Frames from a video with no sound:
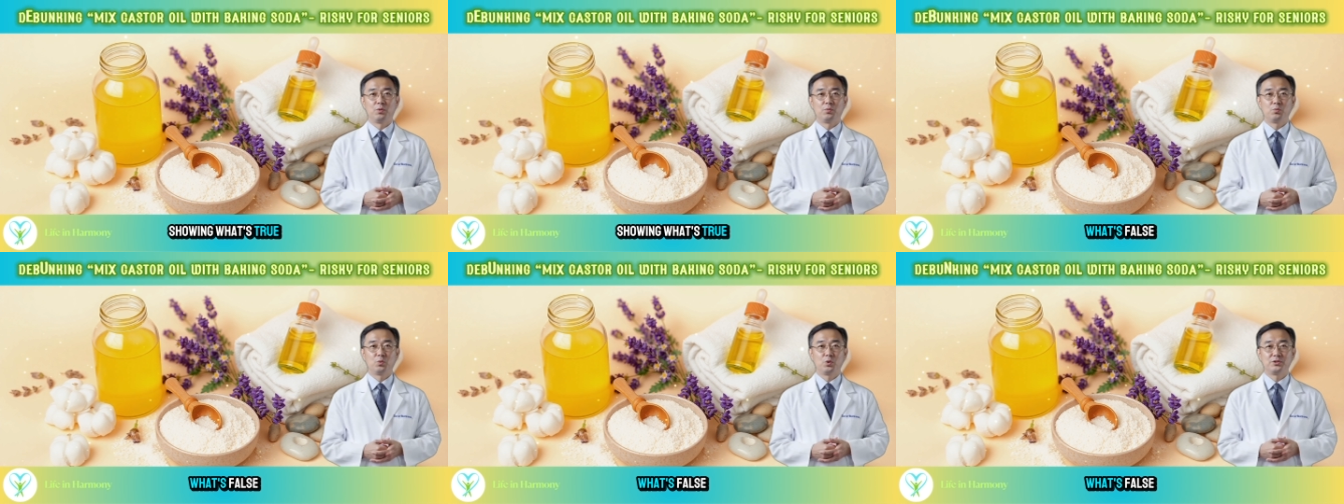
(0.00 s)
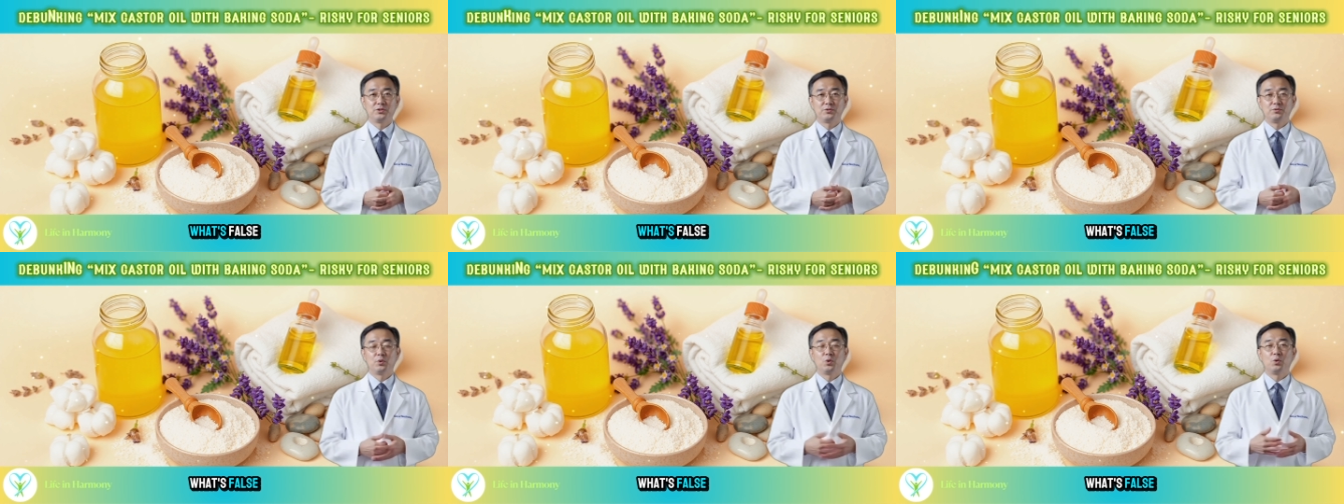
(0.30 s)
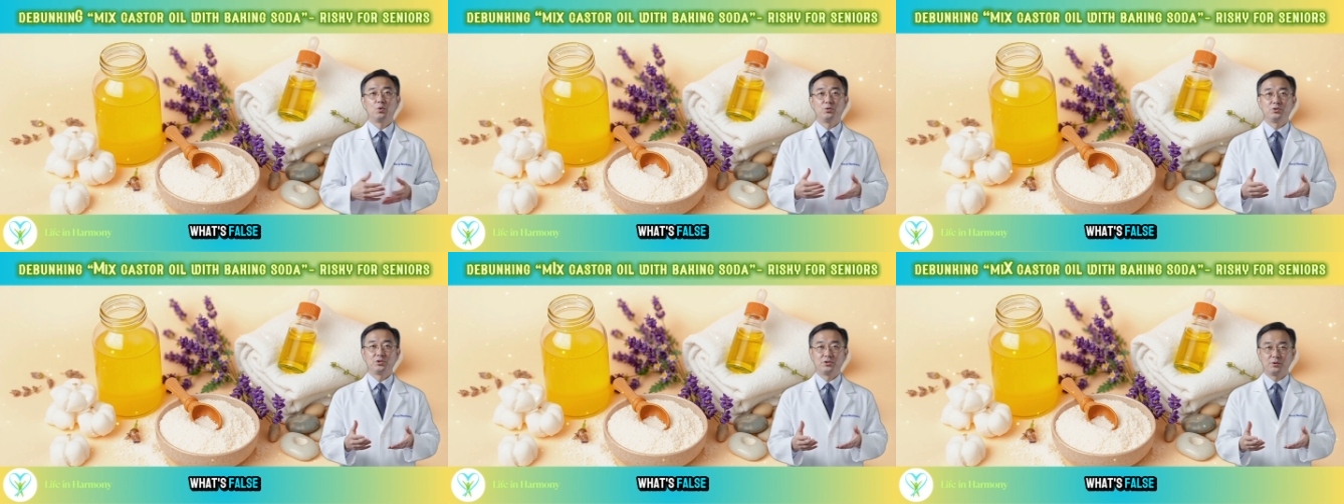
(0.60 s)
what's
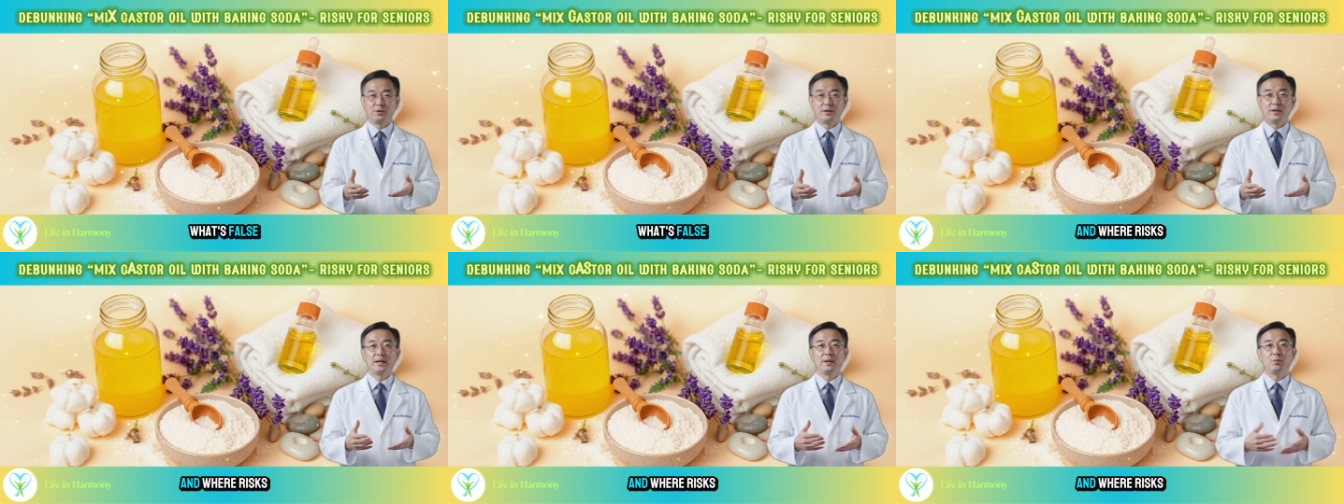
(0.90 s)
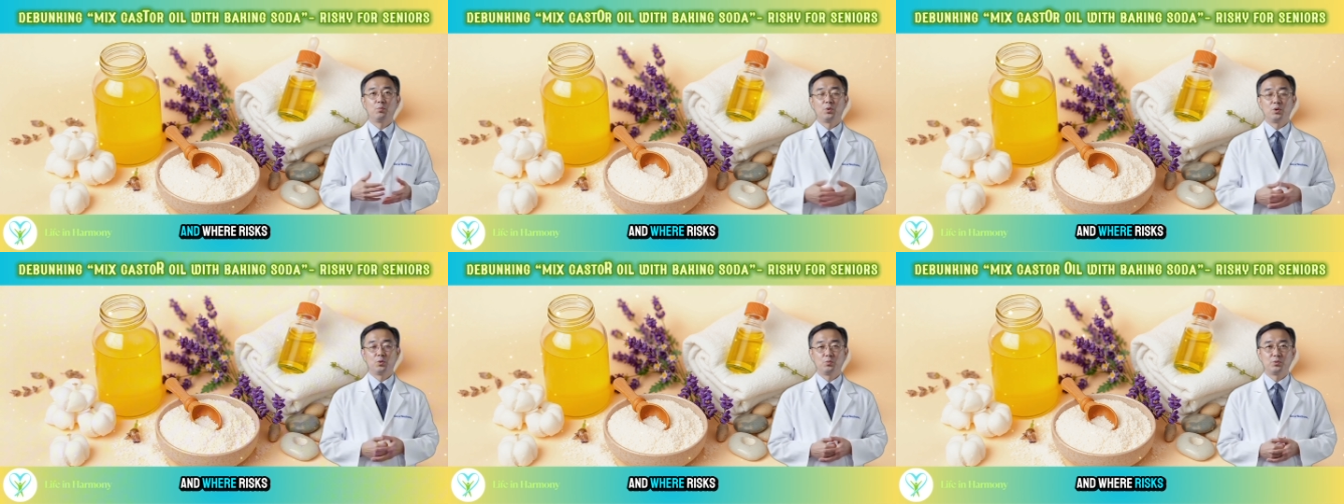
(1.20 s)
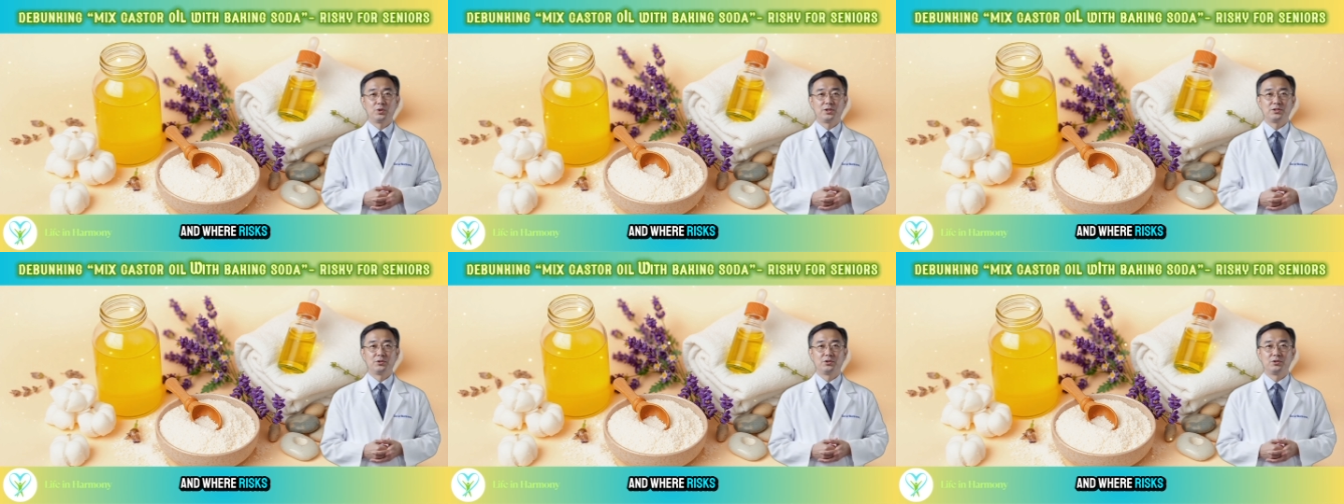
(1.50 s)
false, and where
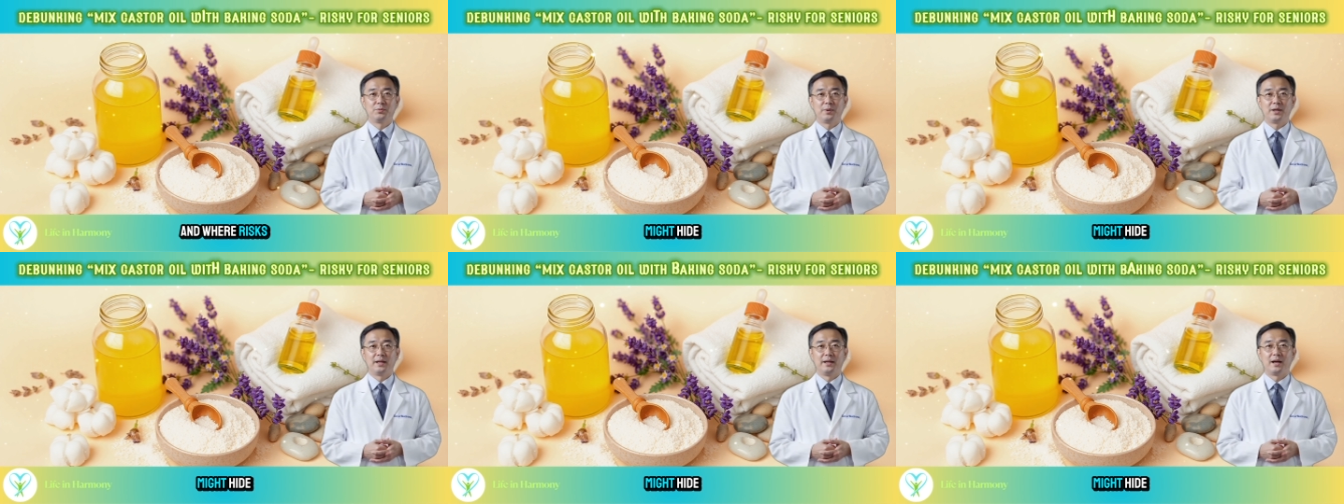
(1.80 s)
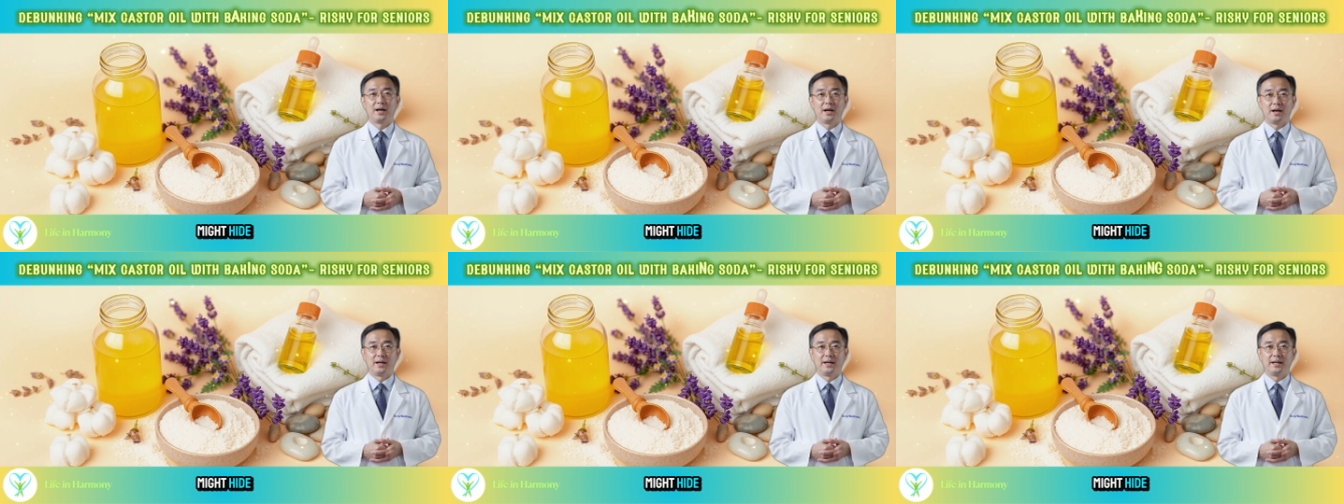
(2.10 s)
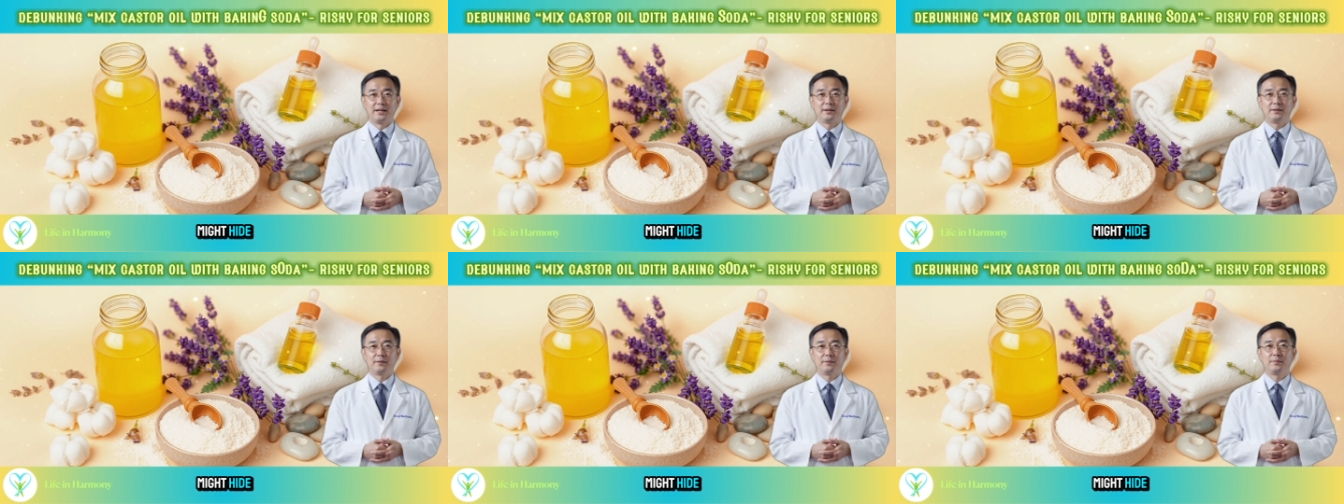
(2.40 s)
risks might hide.